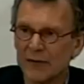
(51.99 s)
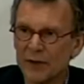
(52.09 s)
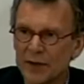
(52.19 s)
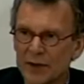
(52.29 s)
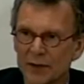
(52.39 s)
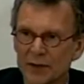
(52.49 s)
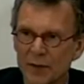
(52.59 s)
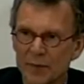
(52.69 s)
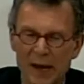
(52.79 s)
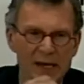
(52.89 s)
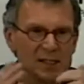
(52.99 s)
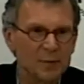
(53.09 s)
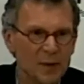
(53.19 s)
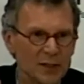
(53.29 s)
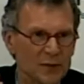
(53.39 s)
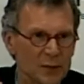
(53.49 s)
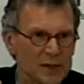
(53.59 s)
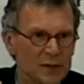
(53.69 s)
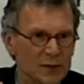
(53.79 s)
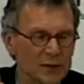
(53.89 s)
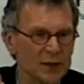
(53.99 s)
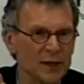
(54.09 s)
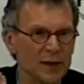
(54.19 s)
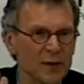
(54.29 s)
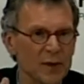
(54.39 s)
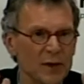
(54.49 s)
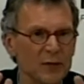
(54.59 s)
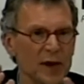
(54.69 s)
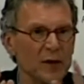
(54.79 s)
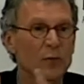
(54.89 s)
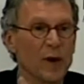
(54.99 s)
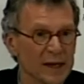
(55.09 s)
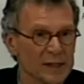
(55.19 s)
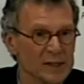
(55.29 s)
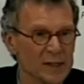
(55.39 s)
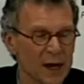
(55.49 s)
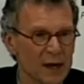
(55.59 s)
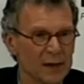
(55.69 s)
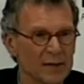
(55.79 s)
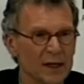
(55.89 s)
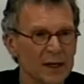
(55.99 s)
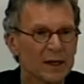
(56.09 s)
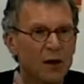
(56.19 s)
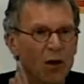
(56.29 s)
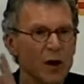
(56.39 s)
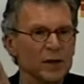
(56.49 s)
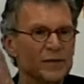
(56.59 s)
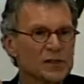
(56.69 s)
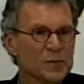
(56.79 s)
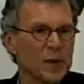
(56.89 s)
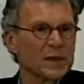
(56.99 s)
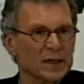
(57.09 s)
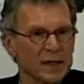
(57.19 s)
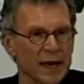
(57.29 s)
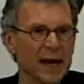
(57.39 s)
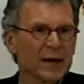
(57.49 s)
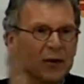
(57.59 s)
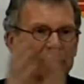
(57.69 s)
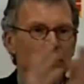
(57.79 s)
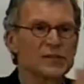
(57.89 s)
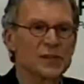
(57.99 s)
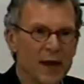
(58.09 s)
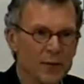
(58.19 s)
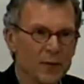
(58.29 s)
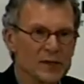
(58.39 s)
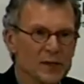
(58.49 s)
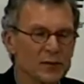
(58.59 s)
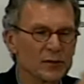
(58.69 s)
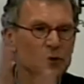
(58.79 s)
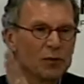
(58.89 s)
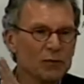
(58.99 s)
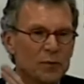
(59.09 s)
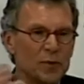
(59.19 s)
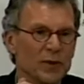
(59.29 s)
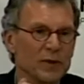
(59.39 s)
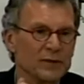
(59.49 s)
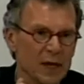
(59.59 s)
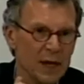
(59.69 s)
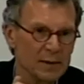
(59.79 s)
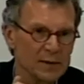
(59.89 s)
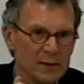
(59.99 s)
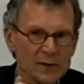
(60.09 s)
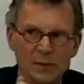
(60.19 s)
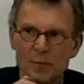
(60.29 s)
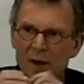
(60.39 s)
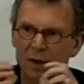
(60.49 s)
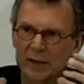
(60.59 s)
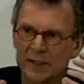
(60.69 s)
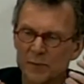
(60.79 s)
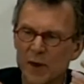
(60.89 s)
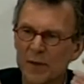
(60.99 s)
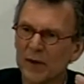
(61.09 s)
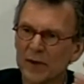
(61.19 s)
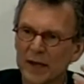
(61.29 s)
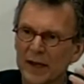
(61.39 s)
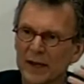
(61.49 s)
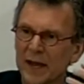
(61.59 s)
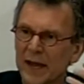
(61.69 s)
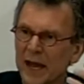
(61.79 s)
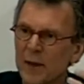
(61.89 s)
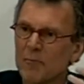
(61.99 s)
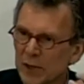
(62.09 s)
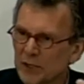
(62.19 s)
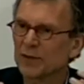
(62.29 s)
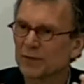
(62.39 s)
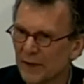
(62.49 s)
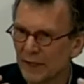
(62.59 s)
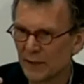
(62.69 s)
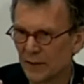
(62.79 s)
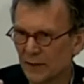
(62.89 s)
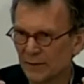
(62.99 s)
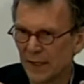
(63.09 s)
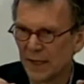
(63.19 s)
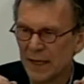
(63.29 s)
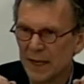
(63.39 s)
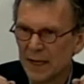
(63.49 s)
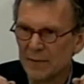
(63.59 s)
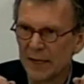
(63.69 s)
year. We pass a budget resolution, and then we try to reconcile all of the spending categories to that resolution over a period of time. So it's primarily a budget vehicle. But